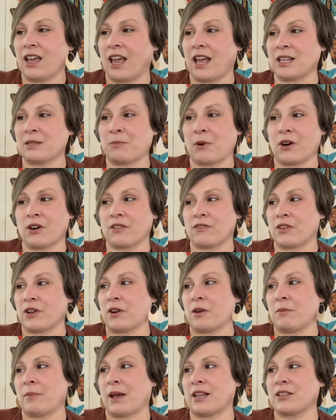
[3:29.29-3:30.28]
as part of
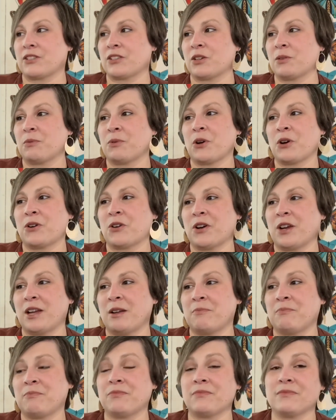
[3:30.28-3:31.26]
their ambassador
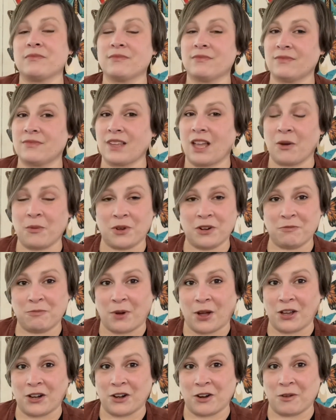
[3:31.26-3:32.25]
program. I would have
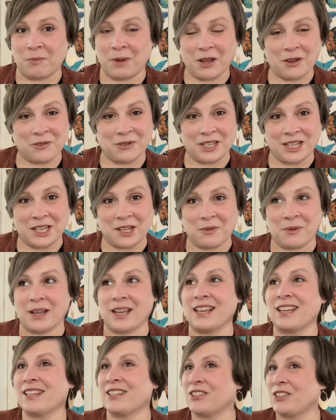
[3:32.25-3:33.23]
bought it on my own
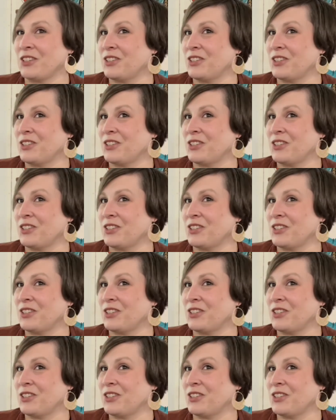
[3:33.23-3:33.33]
anyway.